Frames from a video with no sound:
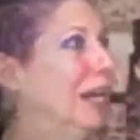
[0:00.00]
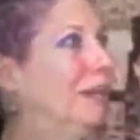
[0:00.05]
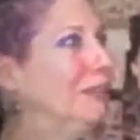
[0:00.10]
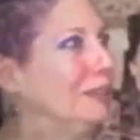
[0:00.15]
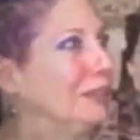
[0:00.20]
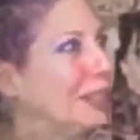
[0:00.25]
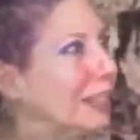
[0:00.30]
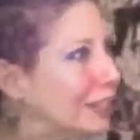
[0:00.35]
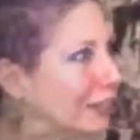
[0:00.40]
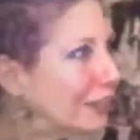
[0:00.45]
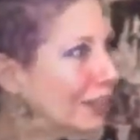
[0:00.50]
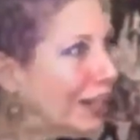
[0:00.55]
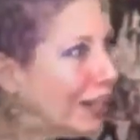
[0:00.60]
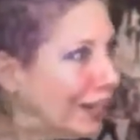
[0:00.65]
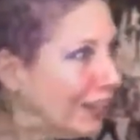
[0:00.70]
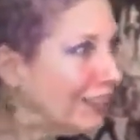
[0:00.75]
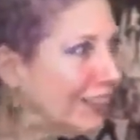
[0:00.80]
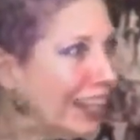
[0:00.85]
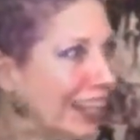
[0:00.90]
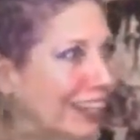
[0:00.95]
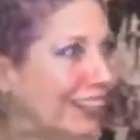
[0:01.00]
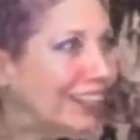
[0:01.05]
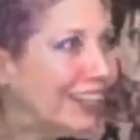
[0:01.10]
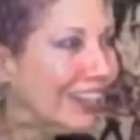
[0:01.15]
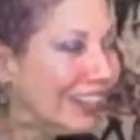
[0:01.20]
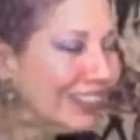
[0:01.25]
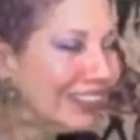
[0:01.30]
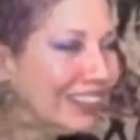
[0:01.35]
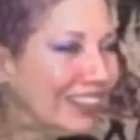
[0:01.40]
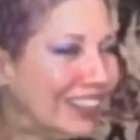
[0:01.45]
how'd you get your hair that
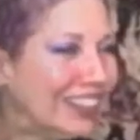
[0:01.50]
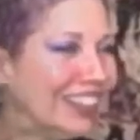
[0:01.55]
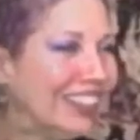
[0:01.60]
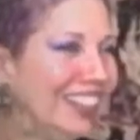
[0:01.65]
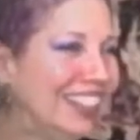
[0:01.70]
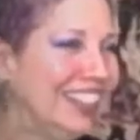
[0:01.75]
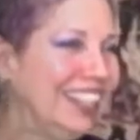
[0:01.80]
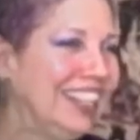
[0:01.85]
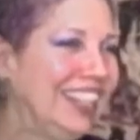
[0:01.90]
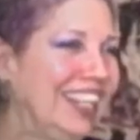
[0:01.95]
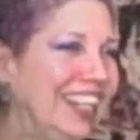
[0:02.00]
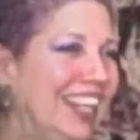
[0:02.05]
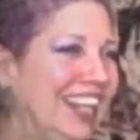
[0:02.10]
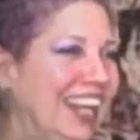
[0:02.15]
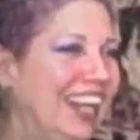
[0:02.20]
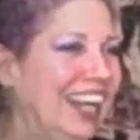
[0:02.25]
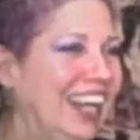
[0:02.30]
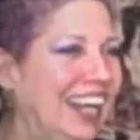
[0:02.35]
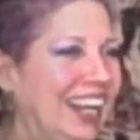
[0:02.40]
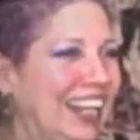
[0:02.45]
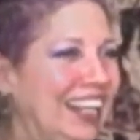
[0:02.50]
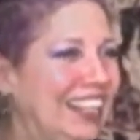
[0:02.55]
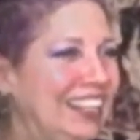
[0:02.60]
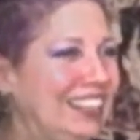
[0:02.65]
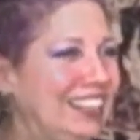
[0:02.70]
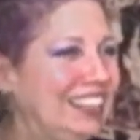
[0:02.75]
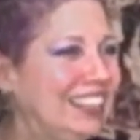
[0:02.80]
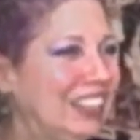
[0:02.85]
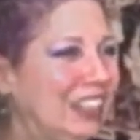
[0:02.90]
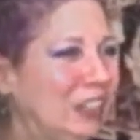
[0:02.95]
color?
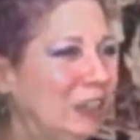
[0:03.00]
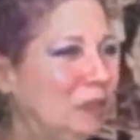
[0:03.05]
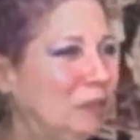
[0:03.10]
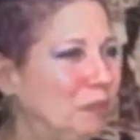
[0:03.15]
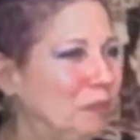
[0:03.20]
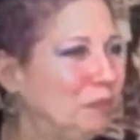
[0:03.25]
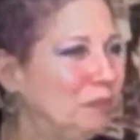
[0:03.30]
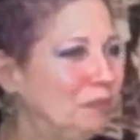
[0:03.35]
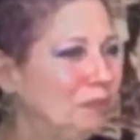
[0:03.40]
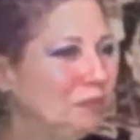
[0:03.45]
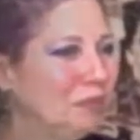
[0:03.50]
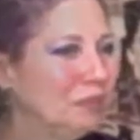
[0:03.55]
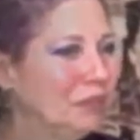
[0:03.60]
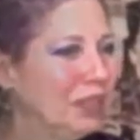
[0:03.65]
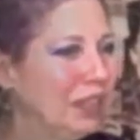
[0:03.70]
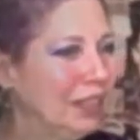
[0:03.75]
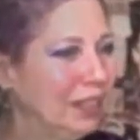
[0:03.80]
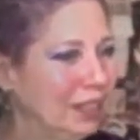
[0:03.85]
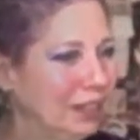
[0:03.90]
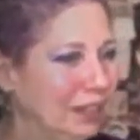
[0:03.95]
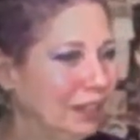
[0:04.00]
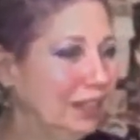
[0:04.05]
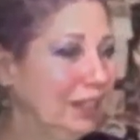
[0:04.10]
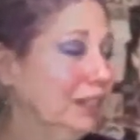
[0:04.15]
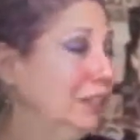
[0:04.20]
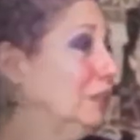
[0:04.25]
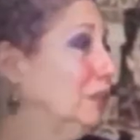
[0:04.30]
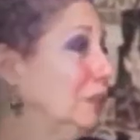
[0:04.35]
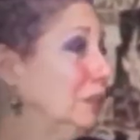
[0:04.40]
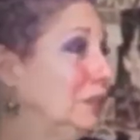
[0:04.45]
And the
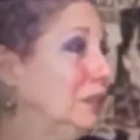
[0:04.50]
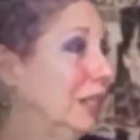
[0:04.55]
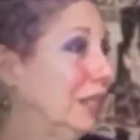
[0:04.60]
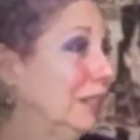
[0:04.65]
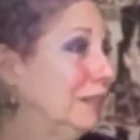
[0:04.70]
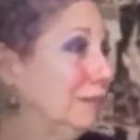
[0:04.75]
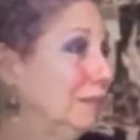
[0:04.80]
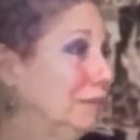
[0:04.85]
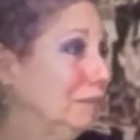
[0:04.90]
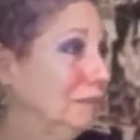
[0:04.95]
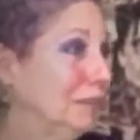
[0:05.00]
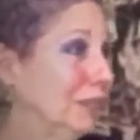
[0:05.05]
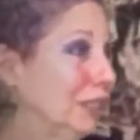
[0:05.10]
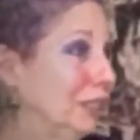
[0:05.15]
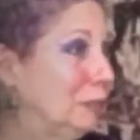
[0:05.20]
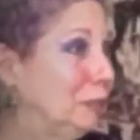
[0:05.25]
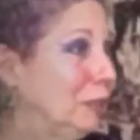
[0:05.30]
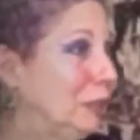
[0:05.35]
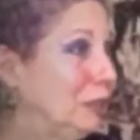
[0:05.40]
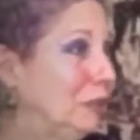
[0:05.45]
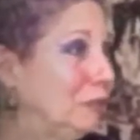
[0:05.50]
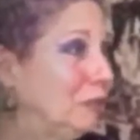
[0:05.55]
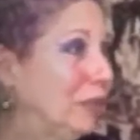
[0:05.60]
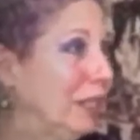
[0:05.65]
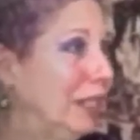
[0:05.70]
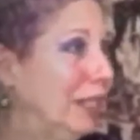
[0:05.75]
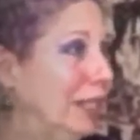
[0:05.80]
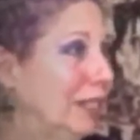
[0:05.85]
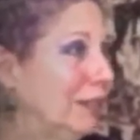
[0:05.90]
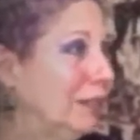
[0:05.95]
internet has been
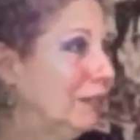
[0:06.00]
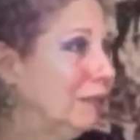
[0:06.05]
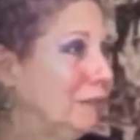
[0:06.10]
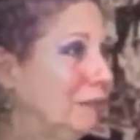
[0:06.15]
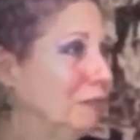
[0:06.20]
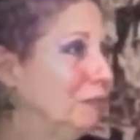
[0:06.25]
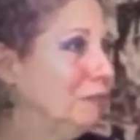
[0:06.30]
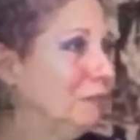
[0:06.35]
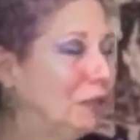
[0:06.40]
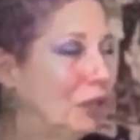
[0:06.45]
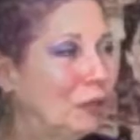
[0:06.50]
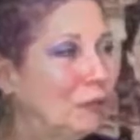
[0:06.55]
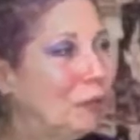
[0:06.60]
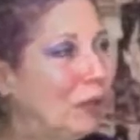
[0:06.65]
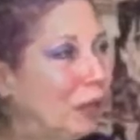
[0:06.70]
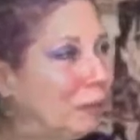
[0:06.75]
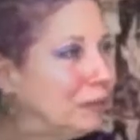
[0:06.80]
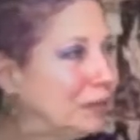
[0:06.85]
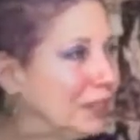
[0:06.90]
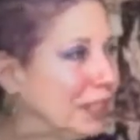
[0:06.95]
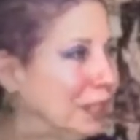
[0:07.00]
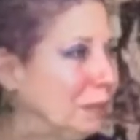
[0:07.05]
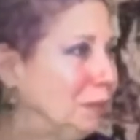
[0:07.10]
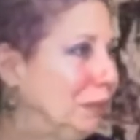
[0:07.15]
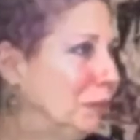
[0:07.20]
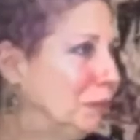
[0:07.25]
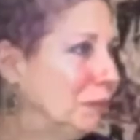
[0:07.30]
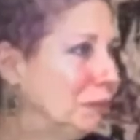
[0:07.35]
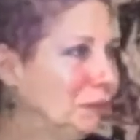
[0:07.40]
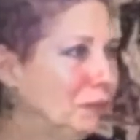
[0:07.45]
great. Our website,
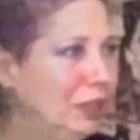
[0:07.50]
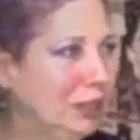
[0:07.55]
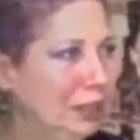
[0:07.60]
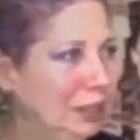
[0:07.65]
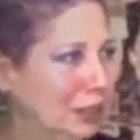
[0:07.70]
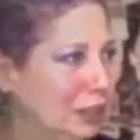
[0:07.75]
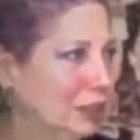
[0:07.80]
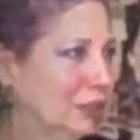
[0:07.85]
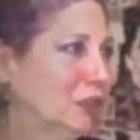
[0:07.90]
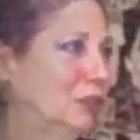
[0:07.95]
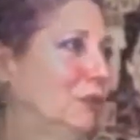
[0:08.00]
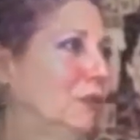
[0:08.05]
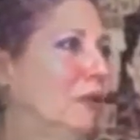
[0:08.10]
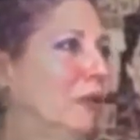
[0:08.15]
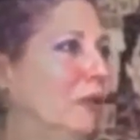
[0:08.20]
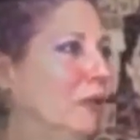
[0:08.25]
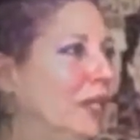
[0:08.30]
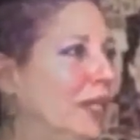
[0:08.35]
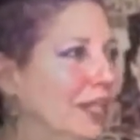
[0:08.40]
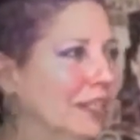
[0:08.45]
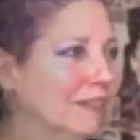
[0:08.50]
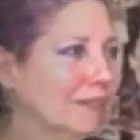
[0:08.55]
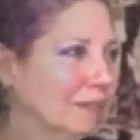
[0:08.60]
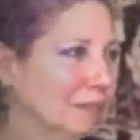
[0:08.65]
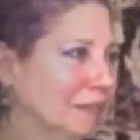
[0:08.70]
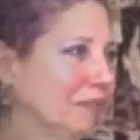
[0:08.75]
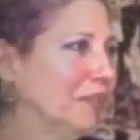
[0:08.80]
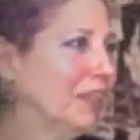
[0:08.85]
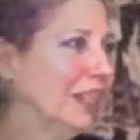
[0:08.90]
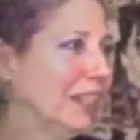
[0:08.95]
people read the story
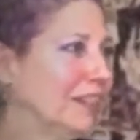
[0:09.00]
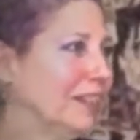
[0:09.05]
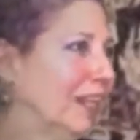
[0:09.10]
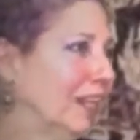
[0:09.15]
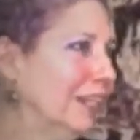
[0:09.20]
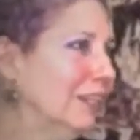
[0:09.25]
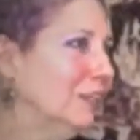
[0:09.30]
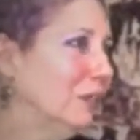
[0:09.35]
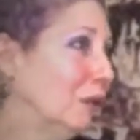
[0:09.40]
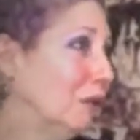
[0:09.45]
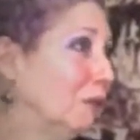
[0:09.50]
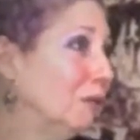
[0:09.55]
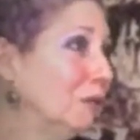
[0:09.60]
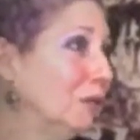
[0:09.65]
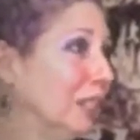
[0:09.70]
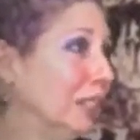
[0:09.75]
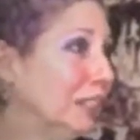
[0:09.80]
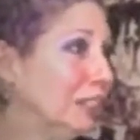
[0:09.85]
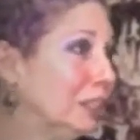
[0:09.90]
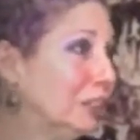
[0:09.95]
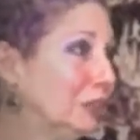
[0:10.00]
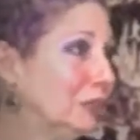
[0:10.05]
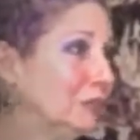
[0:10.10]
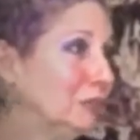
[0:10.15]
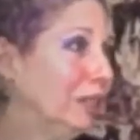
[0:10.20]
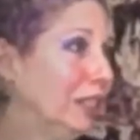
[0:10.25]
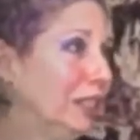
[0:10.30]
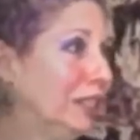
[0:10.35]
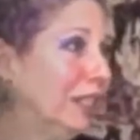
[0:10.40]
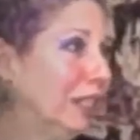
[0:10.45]
and like the whole
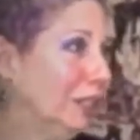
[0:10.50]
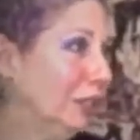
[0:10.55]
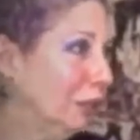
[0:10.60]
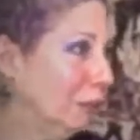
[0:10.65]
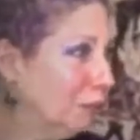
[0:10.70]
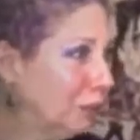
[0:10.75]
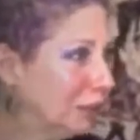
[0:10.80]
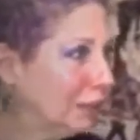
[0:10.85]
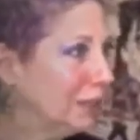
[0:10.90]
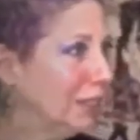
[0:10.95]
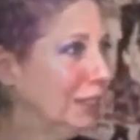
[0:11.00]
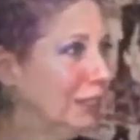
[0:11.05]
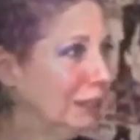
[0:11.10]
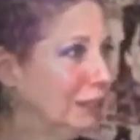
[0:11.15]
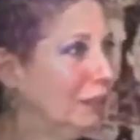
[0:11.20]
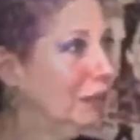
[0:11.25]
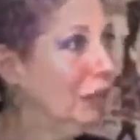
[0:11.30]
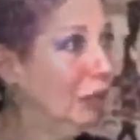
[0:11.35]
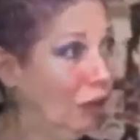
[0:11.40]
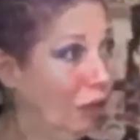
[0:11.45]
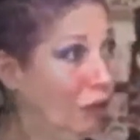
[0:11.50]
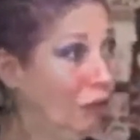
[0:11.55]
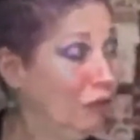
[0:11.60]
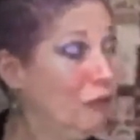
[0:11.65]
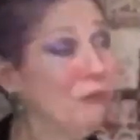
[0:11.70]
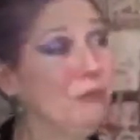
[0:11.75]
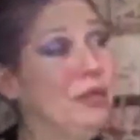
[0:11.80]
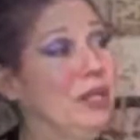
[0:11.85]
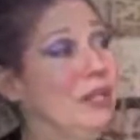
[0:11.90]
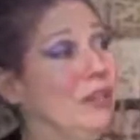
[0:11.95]
history. They know it's like
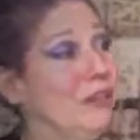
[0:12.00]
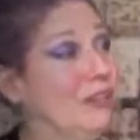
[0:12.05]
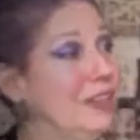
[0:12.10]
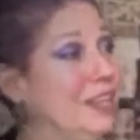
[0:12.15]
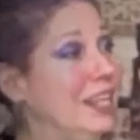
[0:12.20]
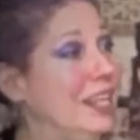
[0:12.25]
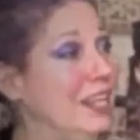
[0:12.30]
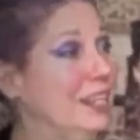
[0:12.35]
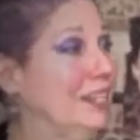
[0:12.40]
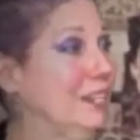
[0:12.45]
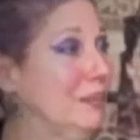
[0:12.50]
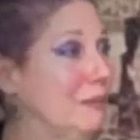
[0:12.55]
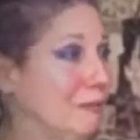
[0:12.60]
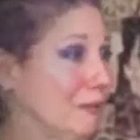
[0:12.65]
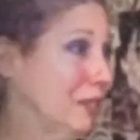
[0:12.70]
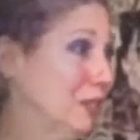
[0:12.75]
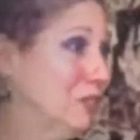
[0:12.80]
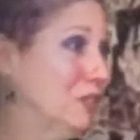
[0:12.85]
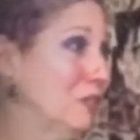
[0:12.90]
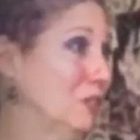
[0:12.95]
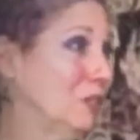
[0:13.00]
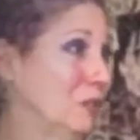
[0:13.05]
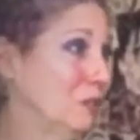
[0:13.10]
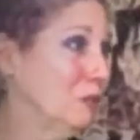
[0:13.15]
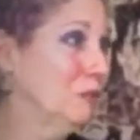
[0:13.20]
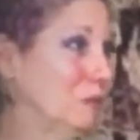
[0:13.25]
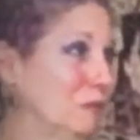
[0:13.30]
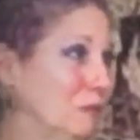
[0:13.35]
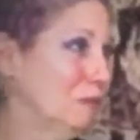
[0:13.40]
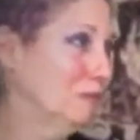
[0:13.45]
the real thing, the original